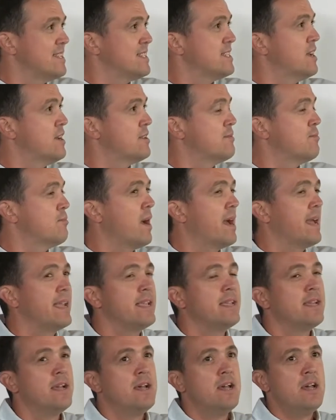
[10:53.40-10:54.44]
a certain
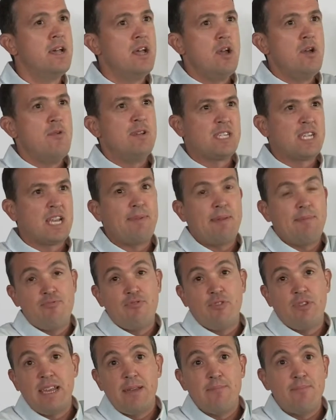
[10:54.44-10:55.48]
way, which are going to be
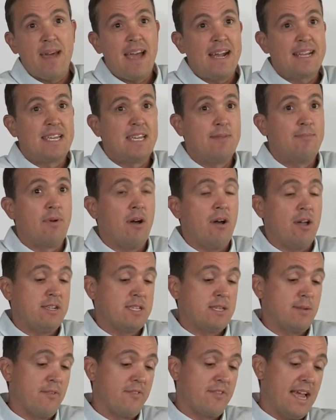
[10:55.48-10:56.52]
pretty impacted by
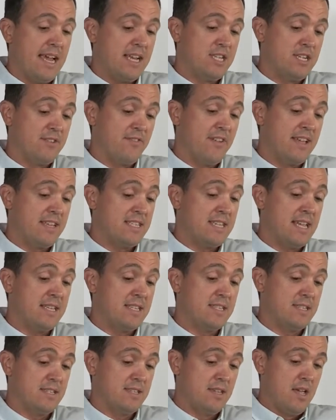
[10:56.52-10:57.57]
some of the
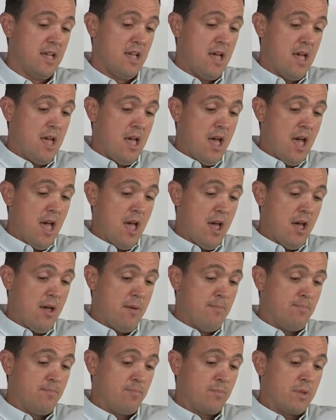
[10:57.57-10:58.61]
HFSS
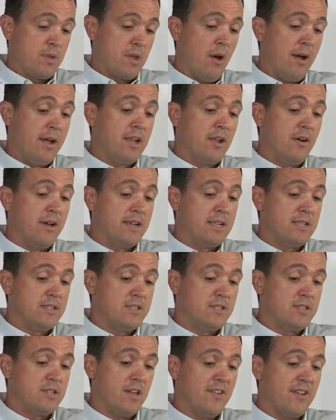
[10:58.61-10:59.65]
guidelines.
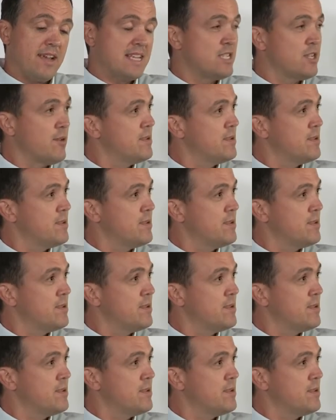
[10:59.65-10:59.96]
So I think it's an